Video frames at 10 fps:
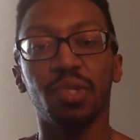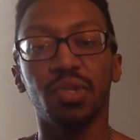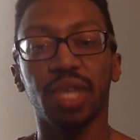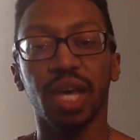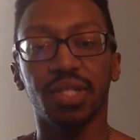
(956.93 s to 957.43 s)

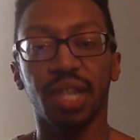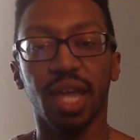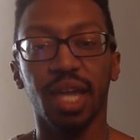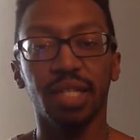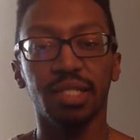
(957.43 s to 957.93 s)

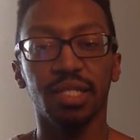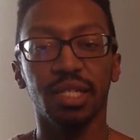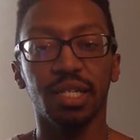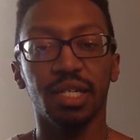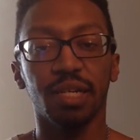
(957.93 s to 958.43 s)
2008,
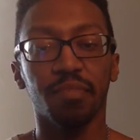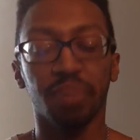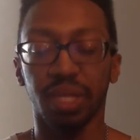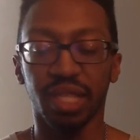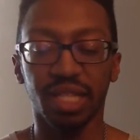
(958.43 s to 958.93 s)

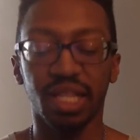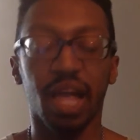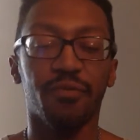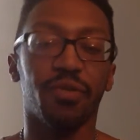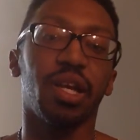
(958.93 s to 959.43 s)
but let's
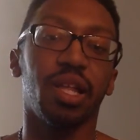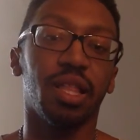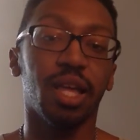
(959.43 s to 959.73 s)
not forget